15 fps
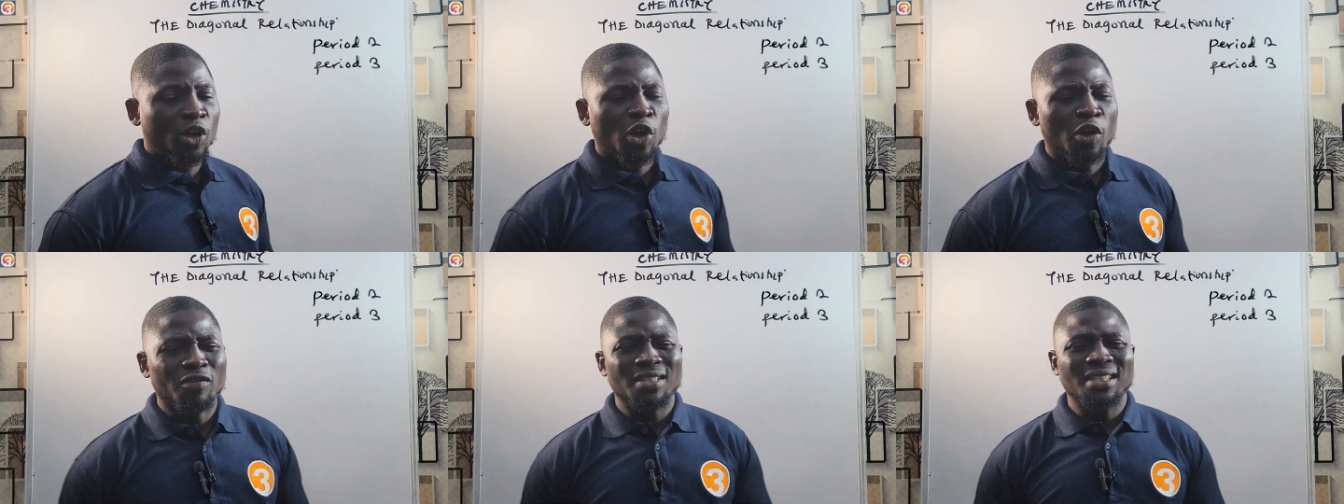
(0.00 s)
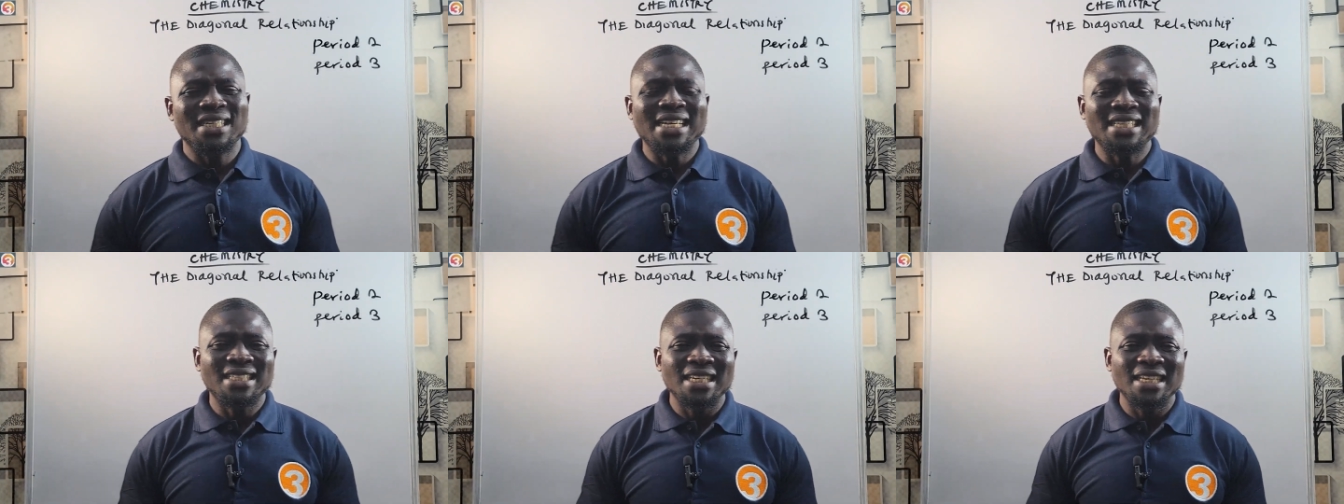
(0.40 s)
of
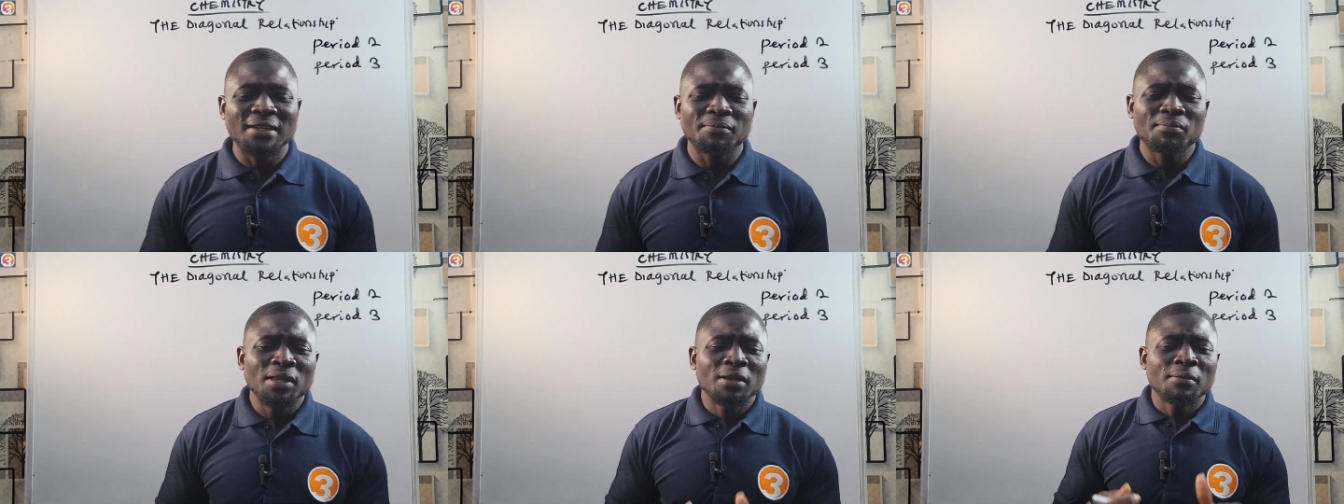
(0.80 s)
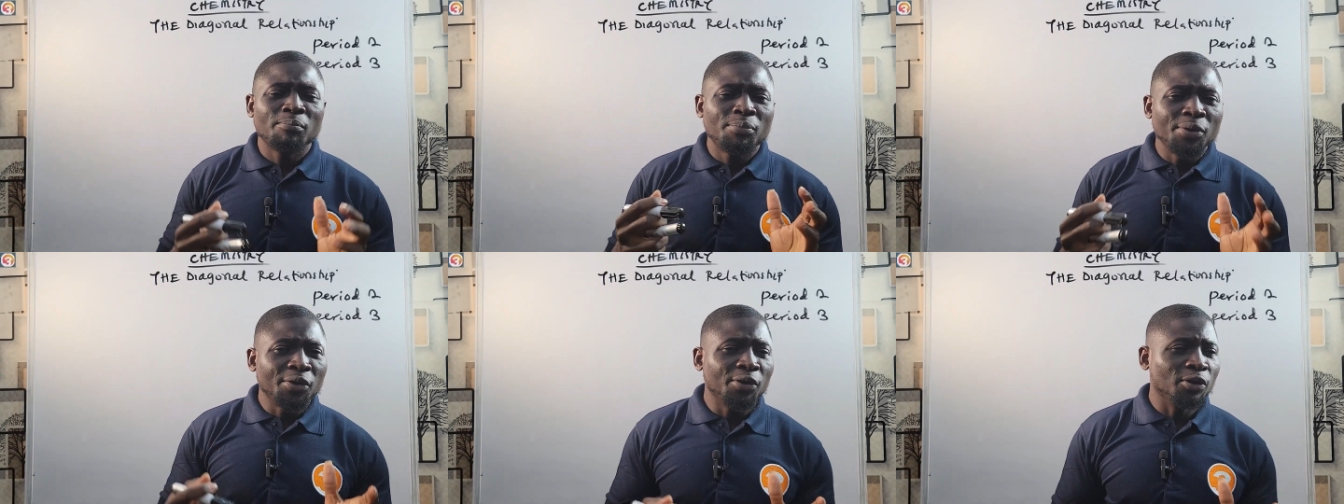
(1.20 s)
certain
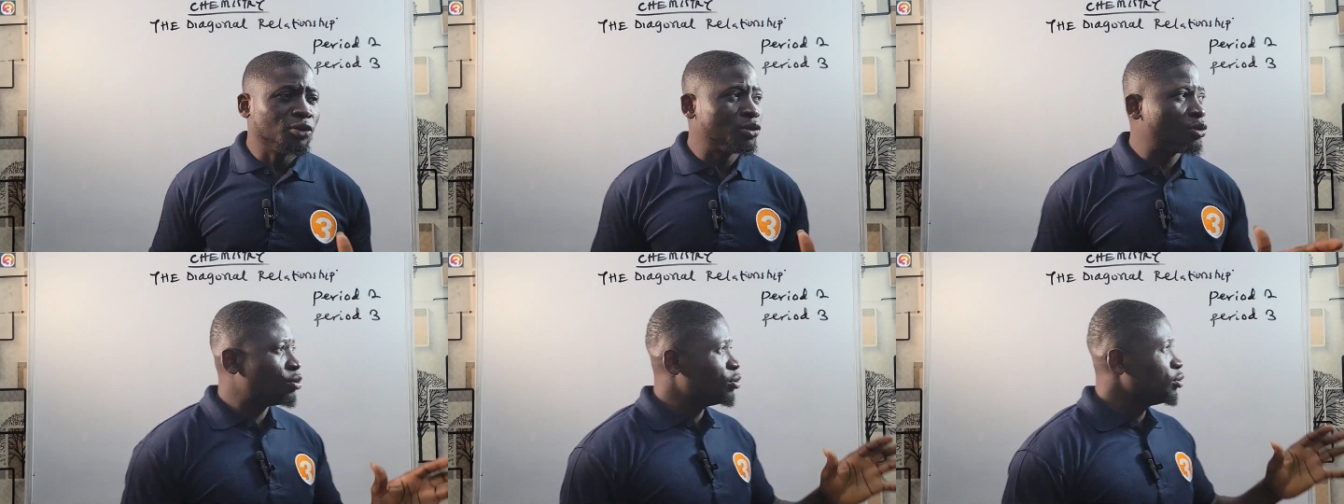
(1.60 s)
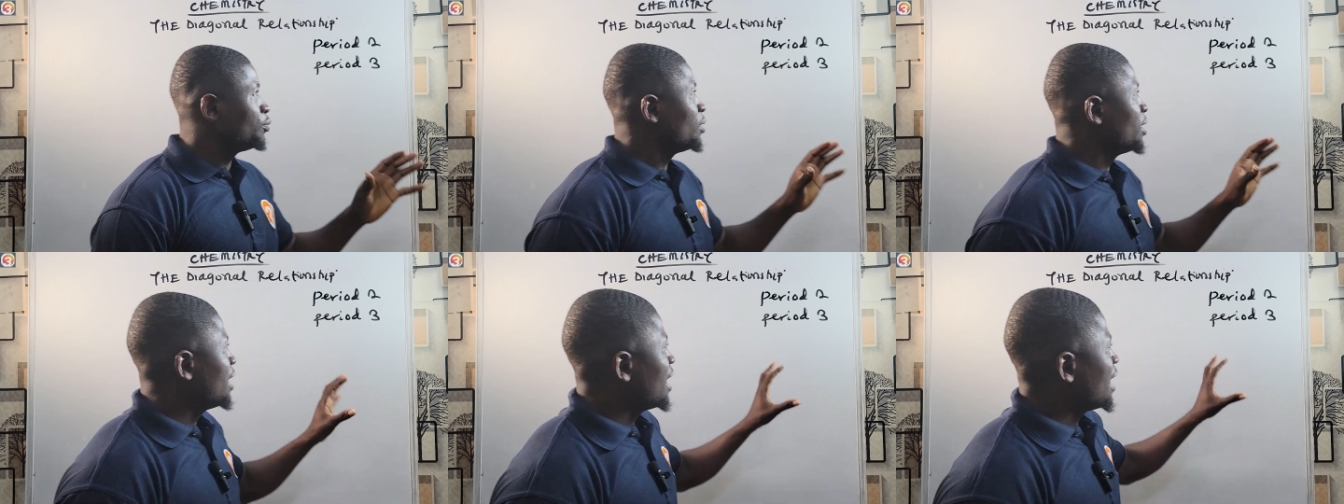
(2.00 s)
period
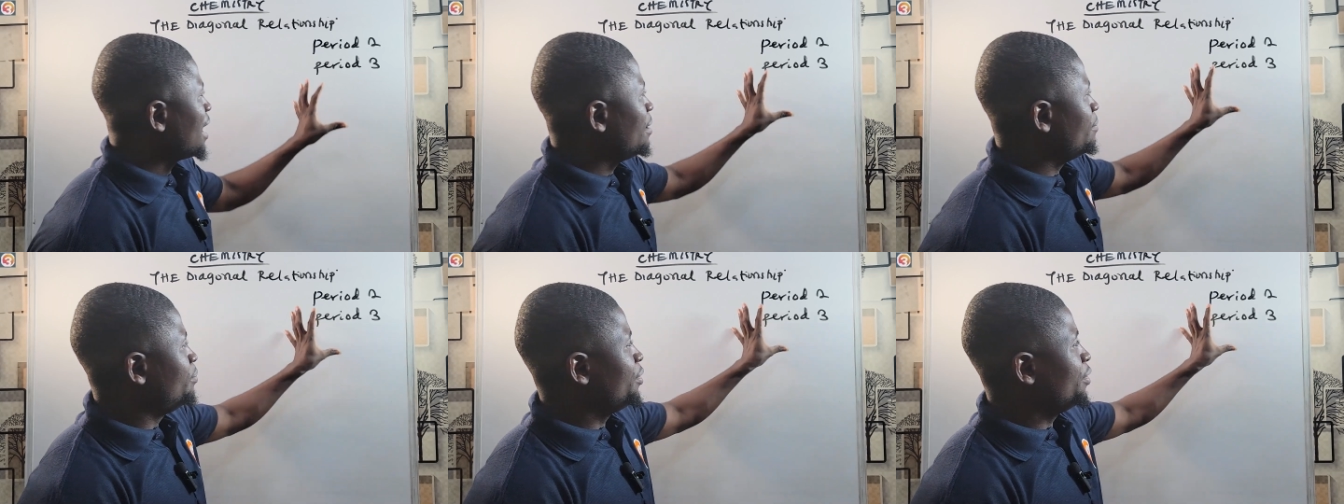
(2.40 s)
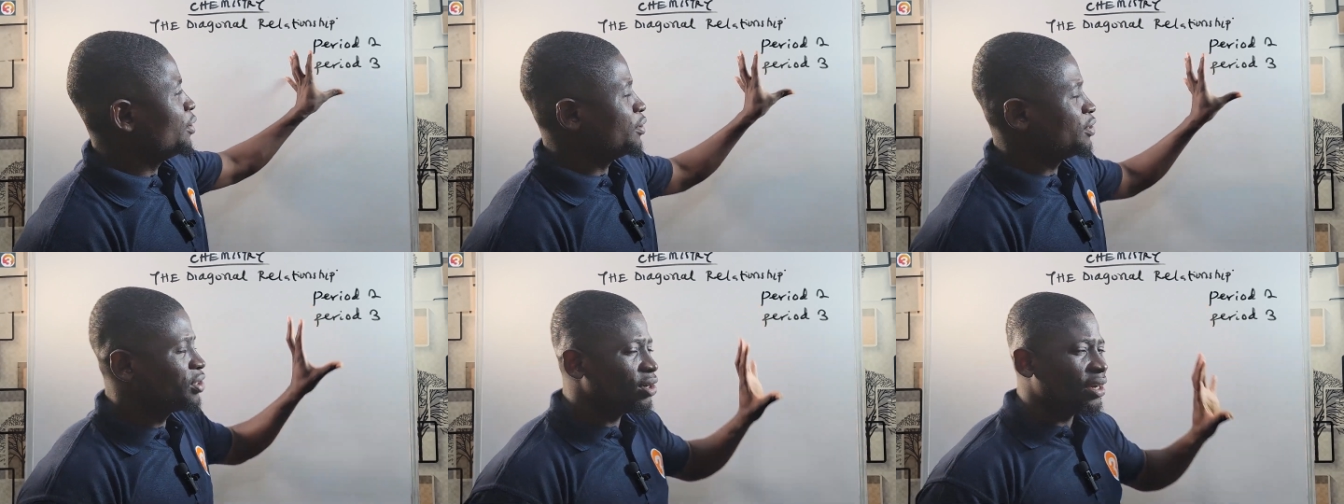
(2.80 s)
2 and
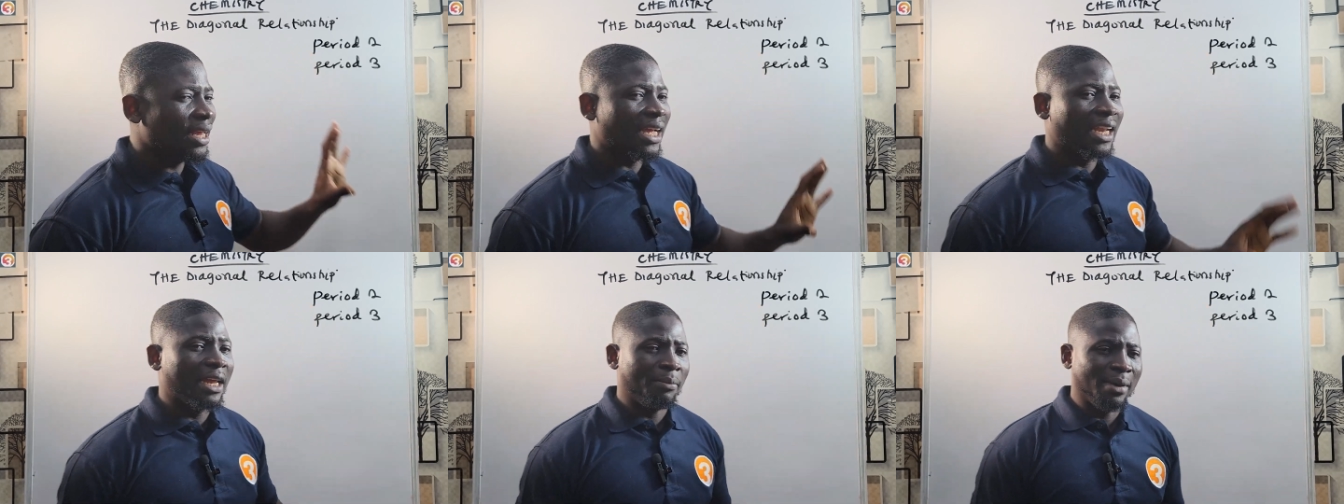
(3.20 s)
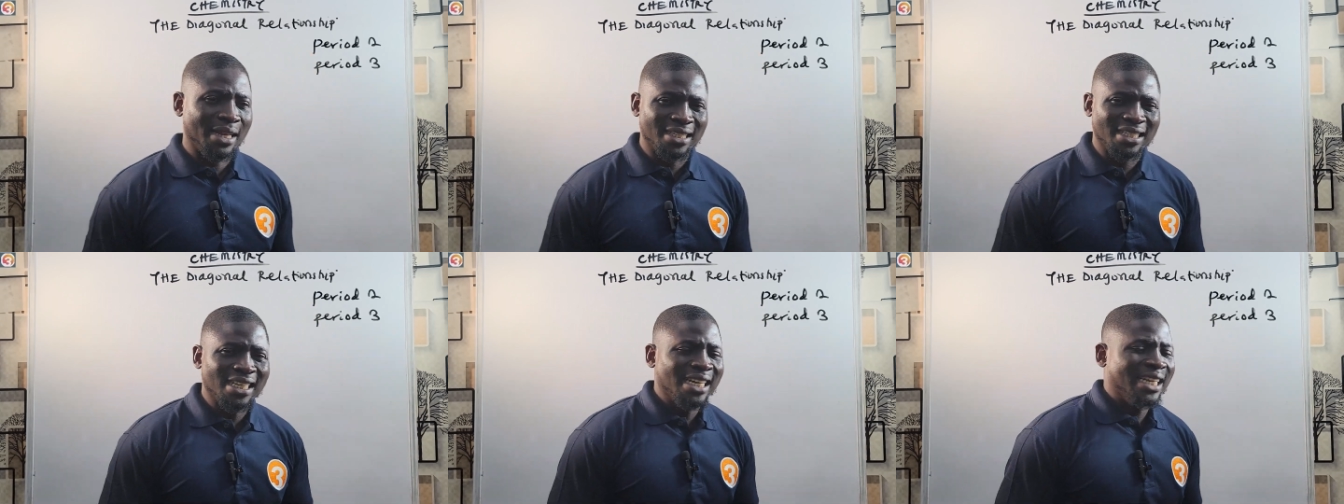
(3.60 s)
period 3
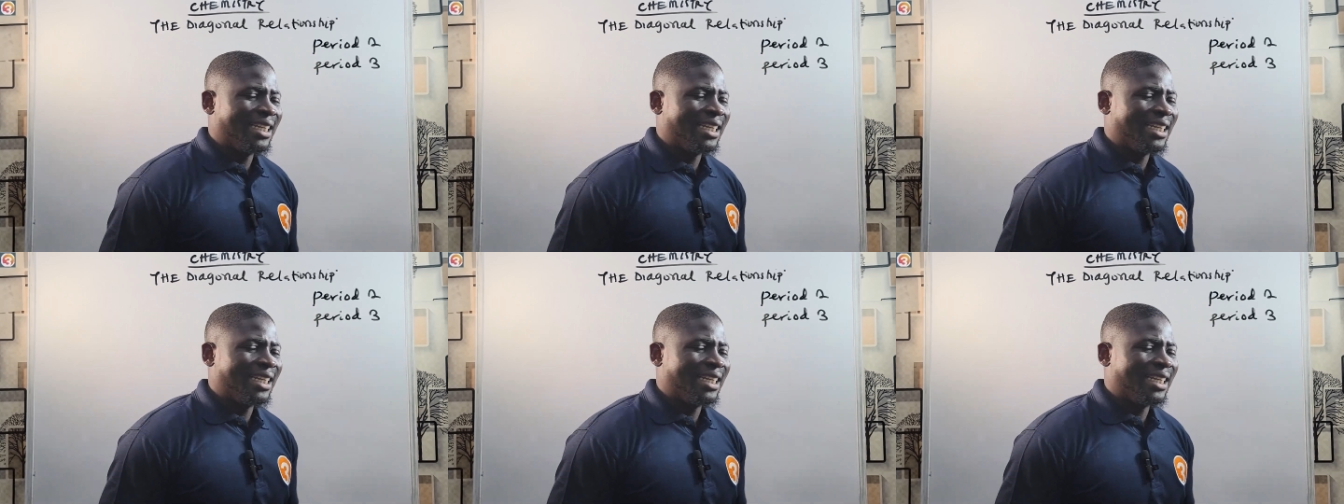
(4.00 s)
elements